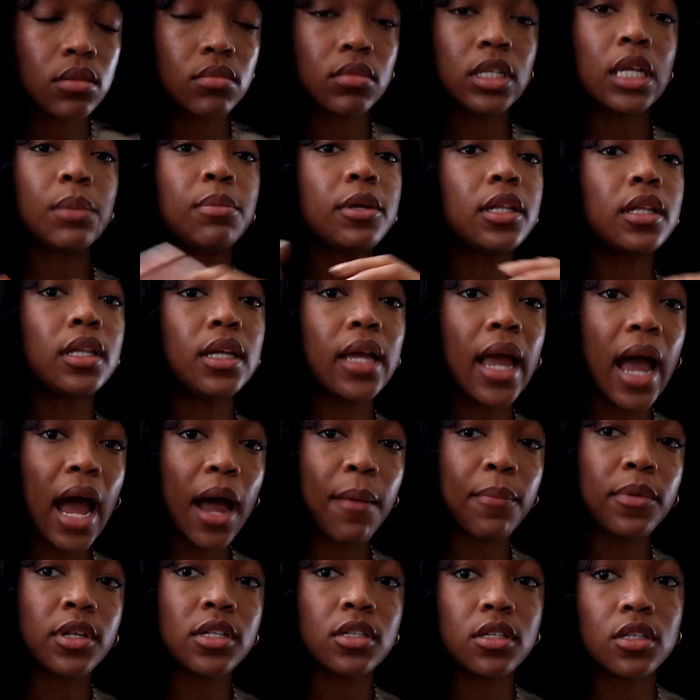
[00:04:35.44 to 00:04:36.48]
typically
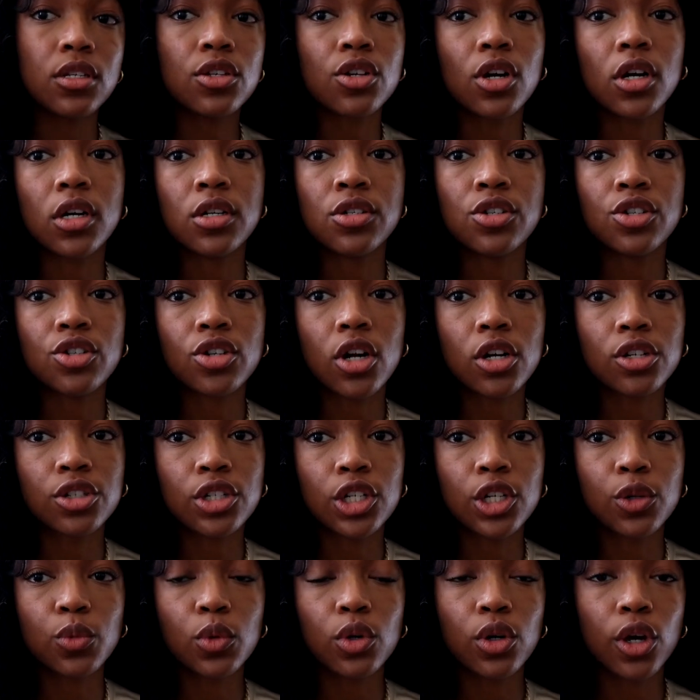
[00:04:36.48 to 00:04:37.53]
happens is our
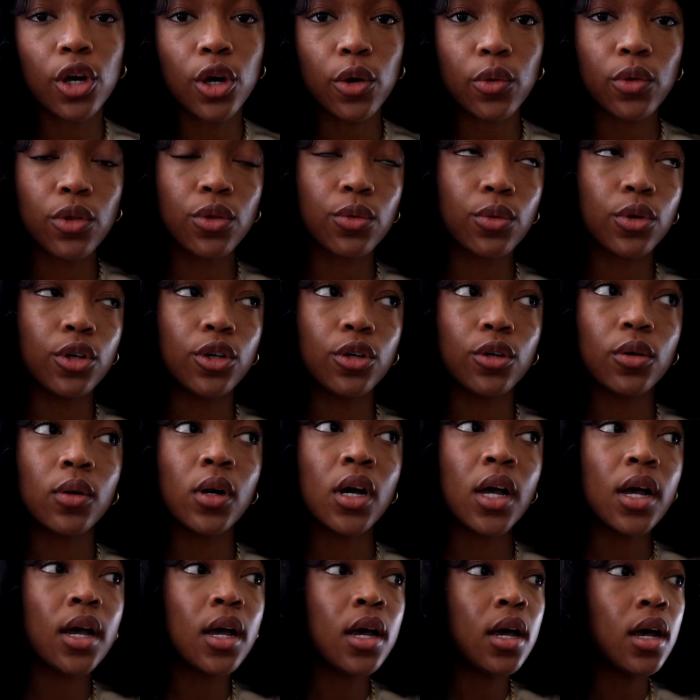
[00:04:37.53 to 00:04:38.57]
instructor will go through
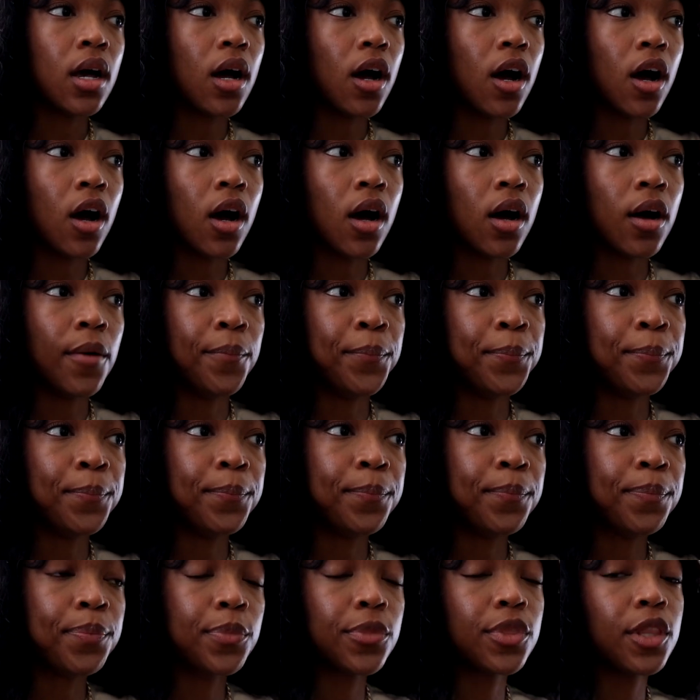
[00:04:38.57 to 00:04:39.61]
um,
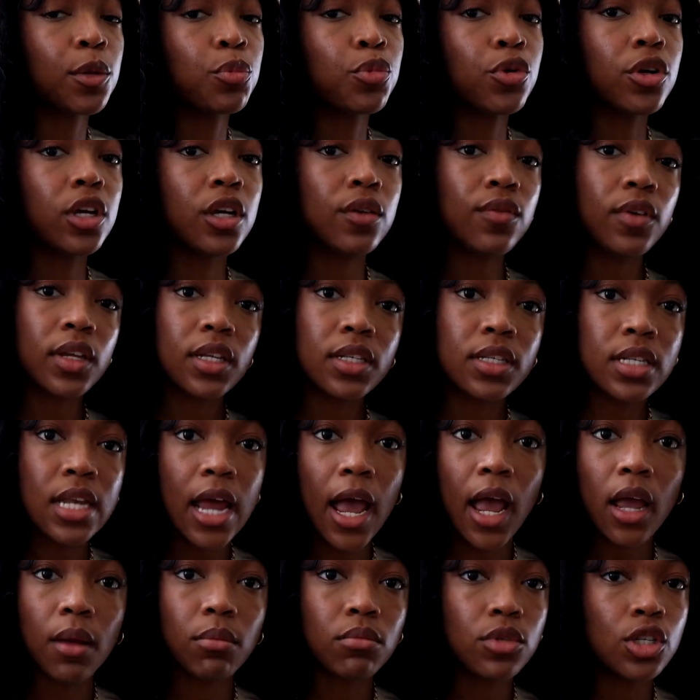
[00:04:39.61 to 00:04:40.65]
the previous
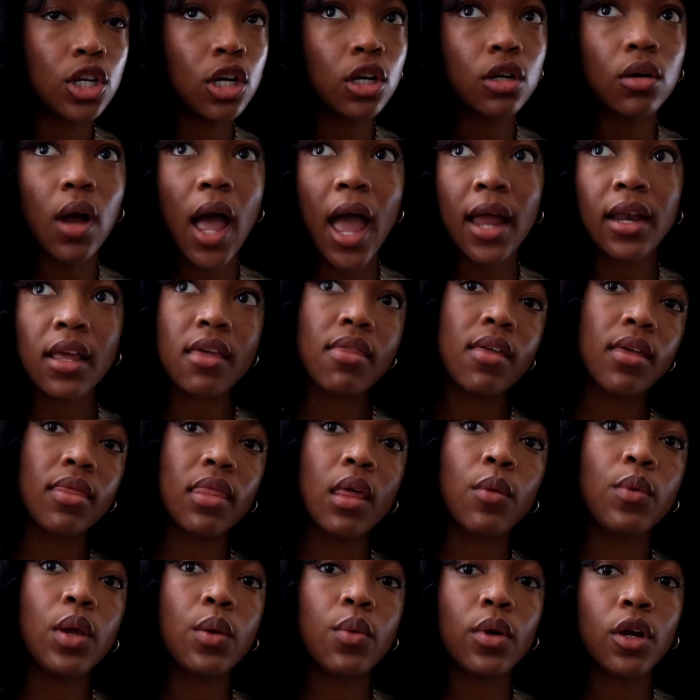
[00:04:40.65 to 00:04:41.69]
day. So anything
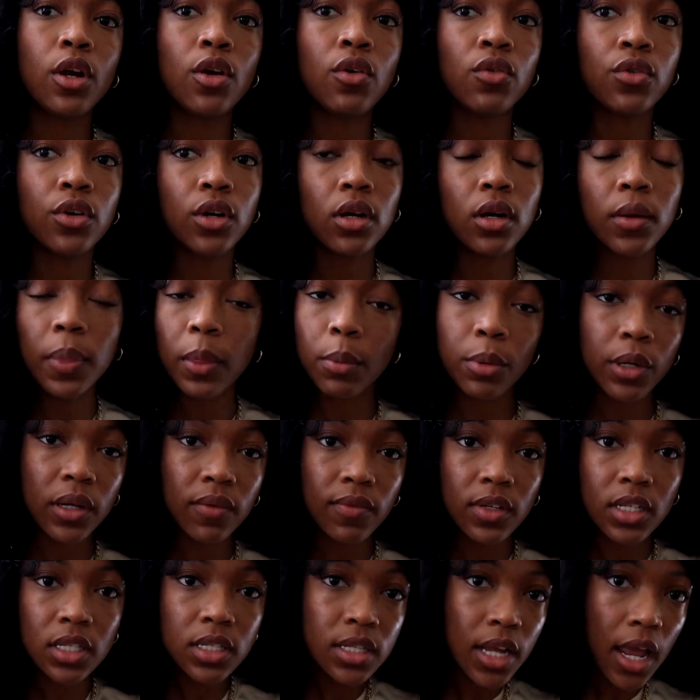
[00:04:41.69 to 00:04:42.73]
that we went over in the
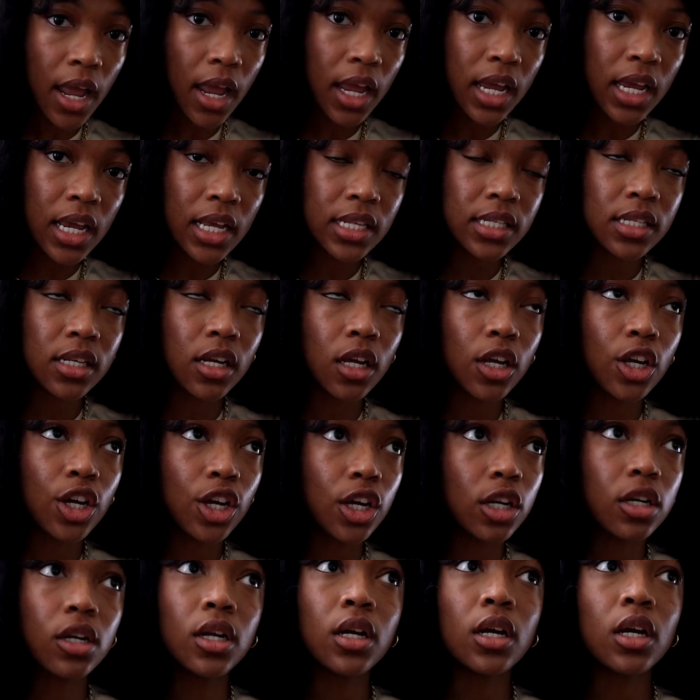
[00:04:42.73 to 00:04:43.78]
previous day, it's a
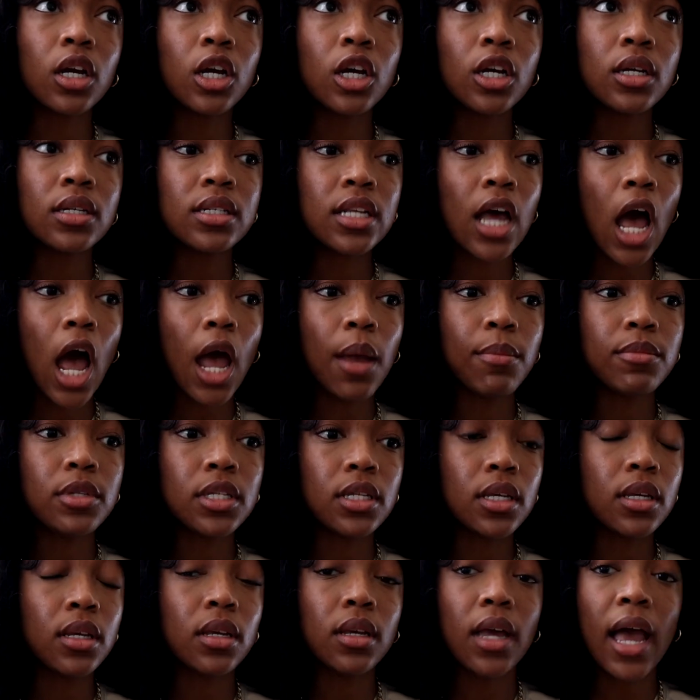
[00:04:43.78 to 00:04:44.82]
good time
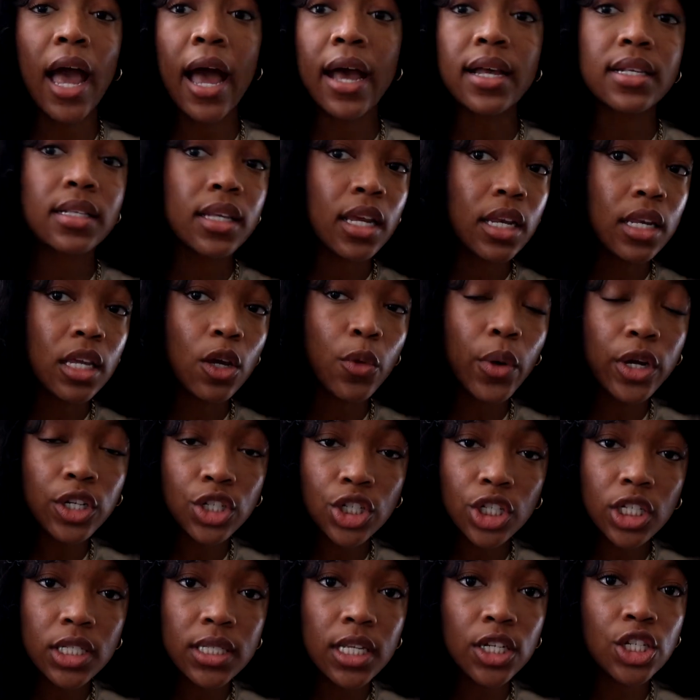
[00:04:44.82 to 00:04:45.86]
to ask any
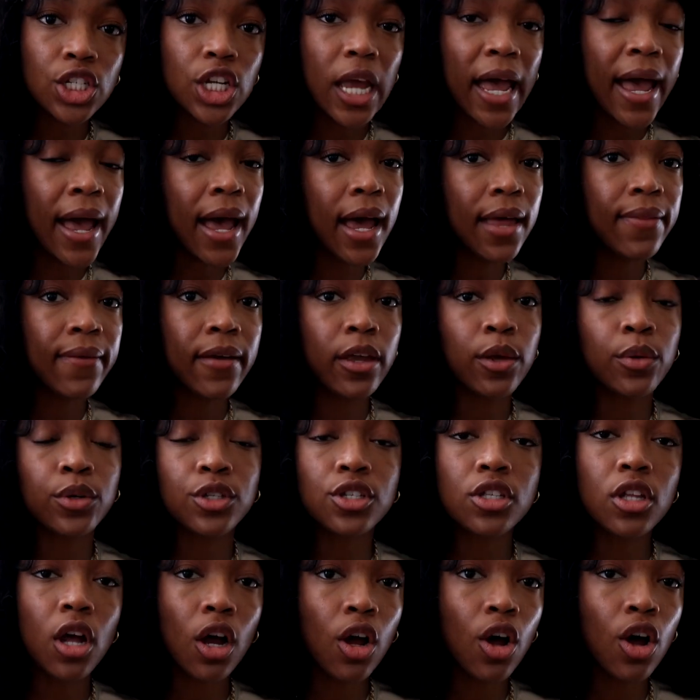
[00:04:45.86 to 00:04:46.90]
questions that you had that you were
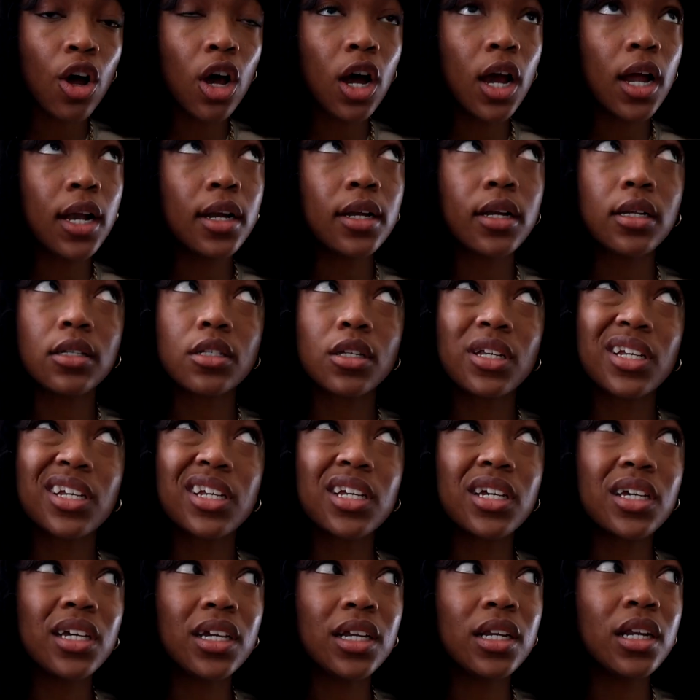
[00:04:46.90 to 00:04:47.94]
stuck on. It's a
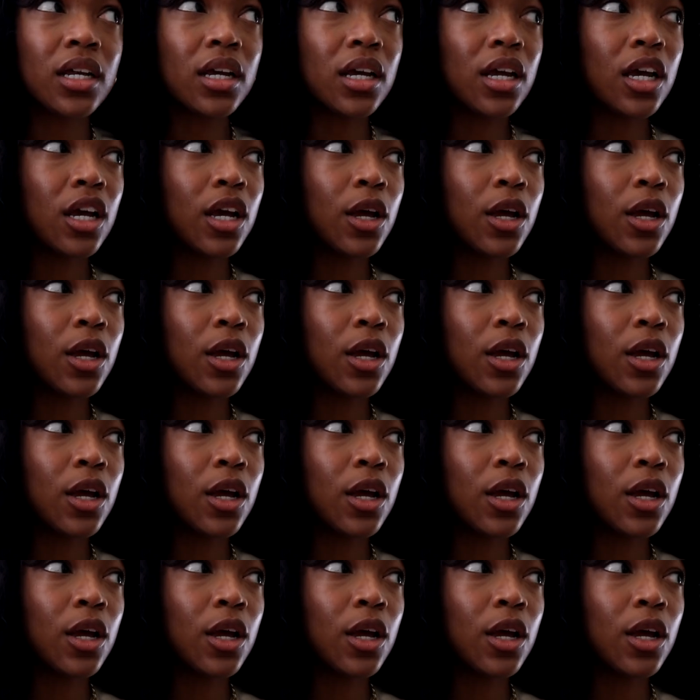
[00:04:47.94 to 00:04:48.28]
good